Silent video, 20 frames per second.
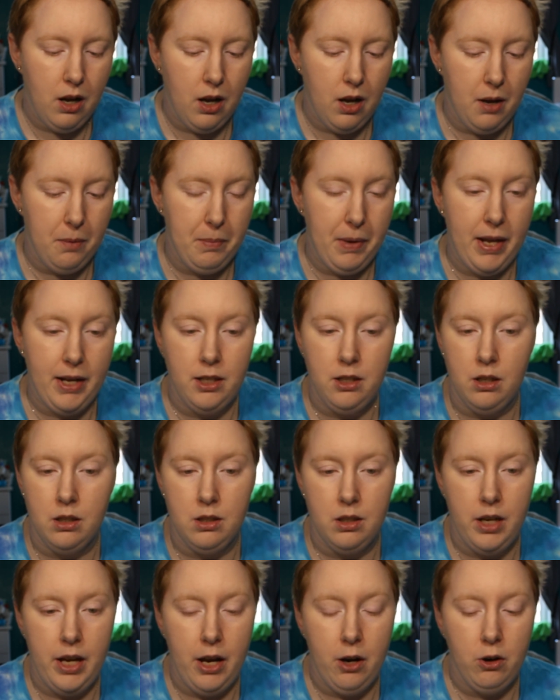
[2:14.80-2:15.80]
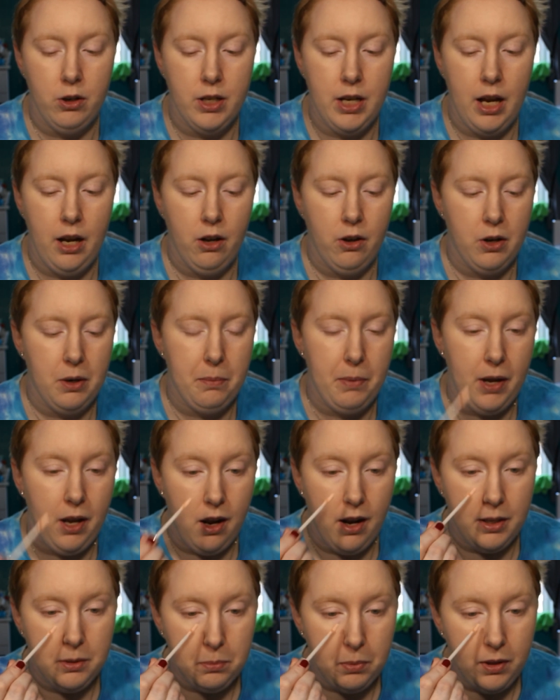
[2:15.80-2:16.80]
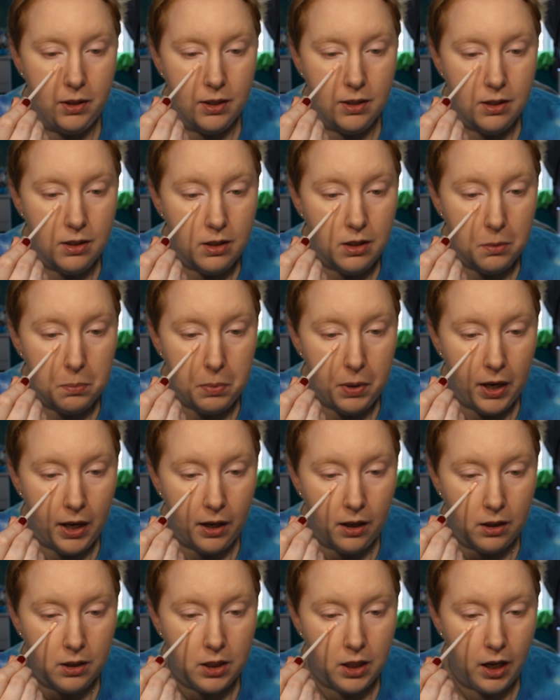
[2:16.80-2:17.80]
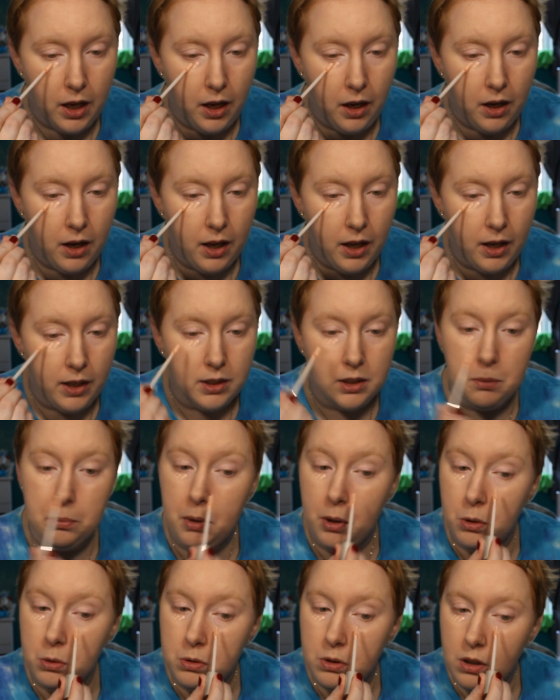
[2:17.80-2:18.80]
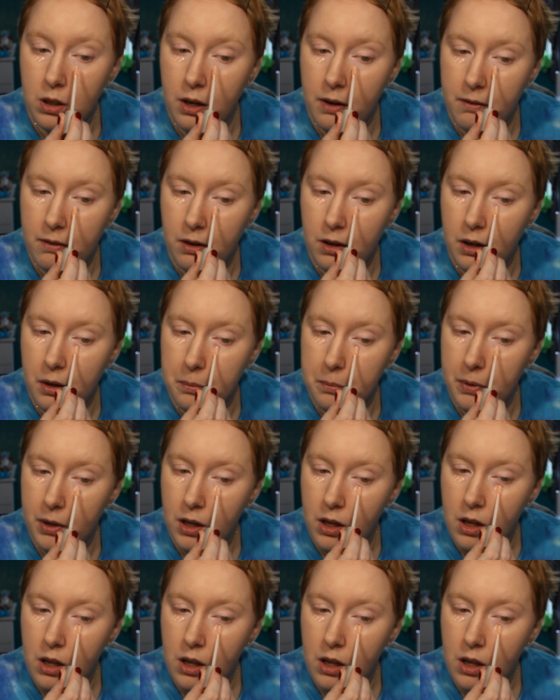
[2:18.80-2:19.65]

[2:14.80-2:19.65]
and it doesn't irritate under my eyes, but this is the pink shade, and it's supposed to cover up